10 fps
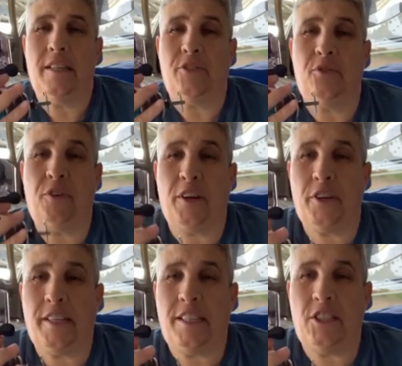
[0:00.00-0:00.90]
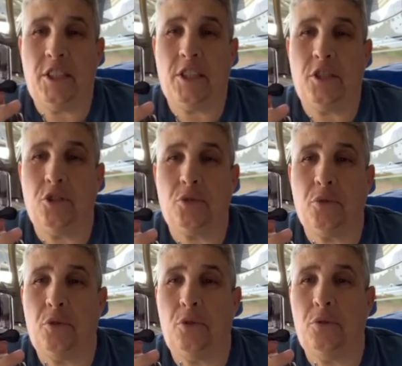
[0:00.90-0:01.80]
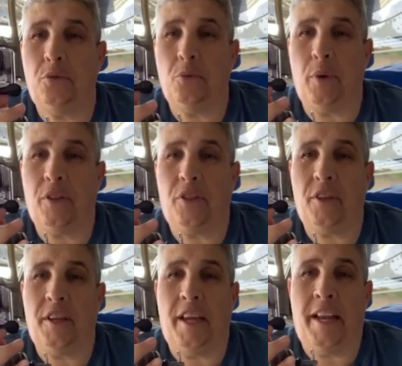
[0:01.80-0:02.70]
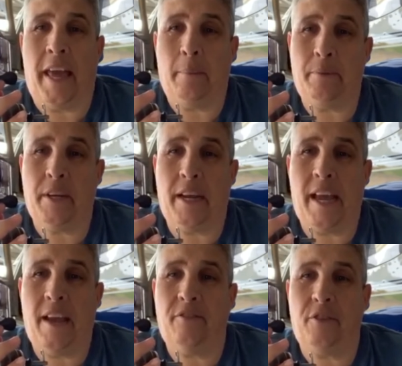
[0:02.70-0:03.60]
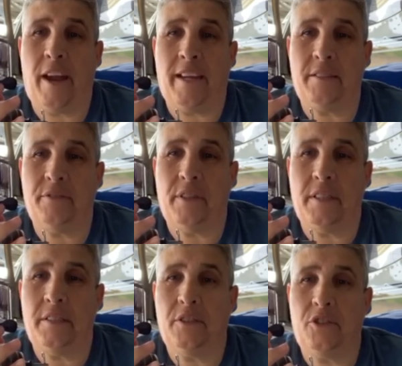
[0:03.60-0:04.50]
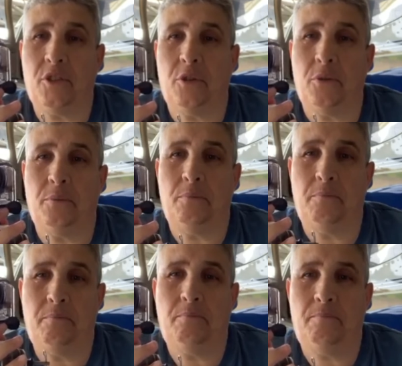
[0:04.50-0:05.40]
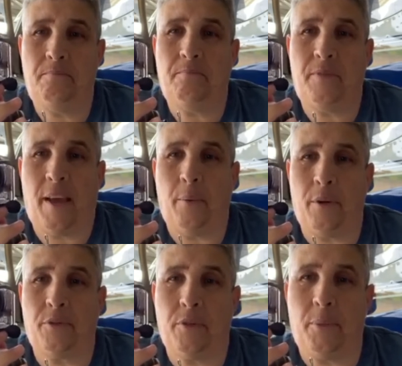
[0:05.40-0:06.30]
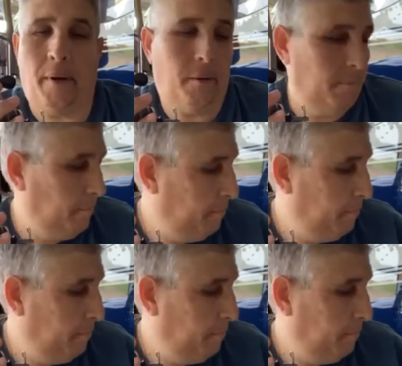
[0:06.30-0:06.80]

It's very easy to control with an app that I have for Activeon, so that works really well.